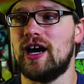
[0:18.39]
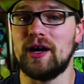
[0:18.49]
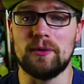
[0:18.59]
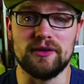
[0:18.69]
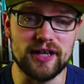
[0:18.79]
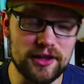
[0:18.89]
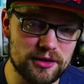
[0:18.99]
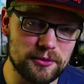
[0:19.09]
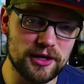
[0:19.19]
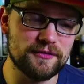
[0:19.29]

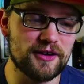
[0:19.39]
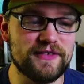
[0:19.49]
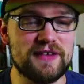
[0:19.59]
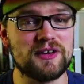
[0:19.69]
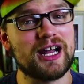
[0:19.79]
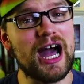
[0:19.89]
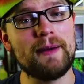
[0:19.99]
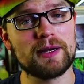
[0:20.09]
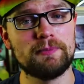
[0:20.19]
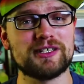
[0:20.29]
another one of our favorite
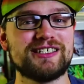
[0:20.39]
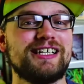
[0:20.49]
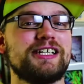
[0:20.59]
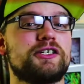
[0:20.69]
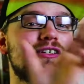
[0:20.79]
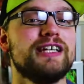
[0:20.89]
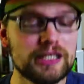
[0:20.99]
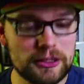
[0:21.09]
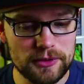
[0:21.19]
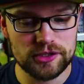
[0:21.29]
comic books getting turned
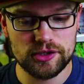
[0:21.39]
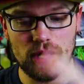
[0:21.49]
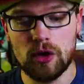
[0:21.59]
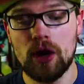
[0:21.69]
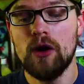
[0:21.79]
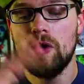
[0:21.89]
into a show.